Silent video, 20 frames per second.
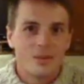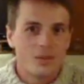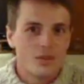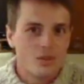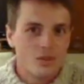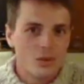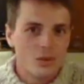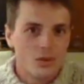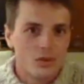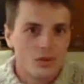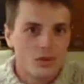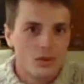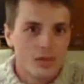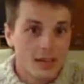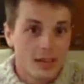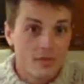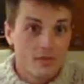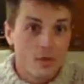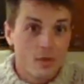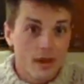control,
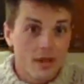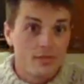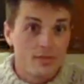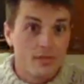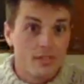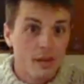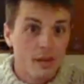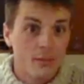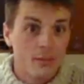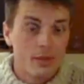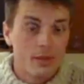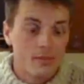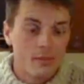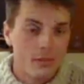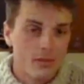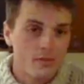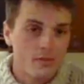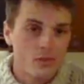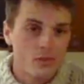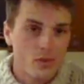have some
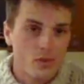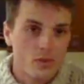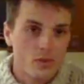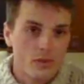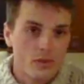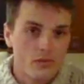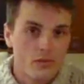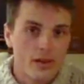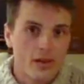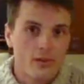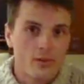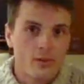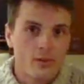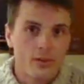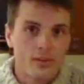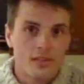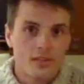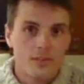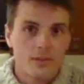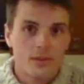level of control over how
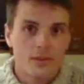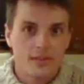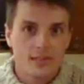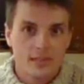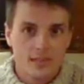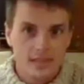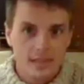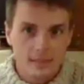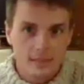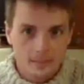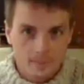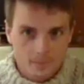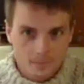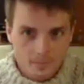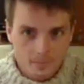we're experiencing it.